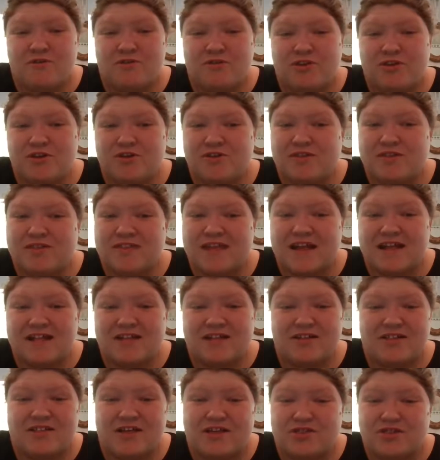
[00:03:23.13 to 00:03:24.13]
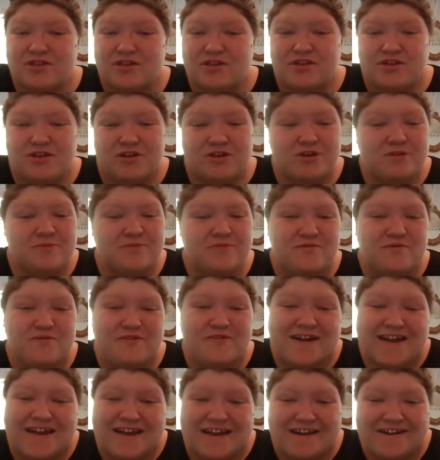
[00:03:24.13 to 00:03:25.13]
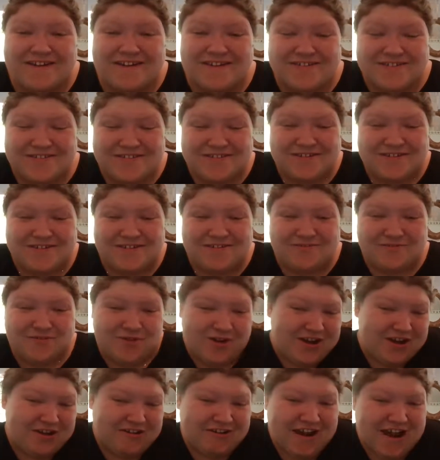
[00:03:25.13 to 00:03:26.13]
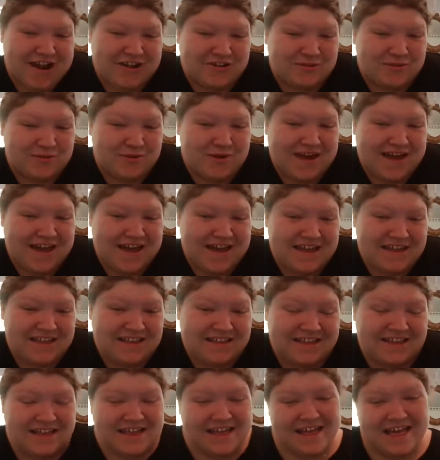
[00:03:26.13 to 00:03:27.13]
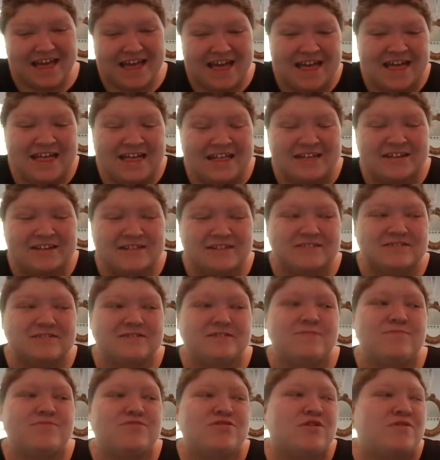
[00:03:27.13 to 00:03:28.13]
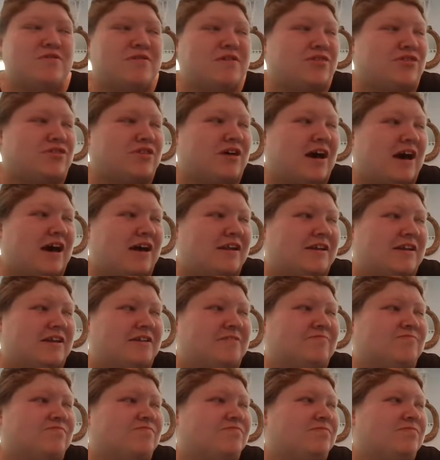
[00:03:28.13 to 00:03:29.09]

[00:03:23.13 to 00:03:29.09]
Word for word: To take less than two before I go to before I graduate. Oh, I'm so excited.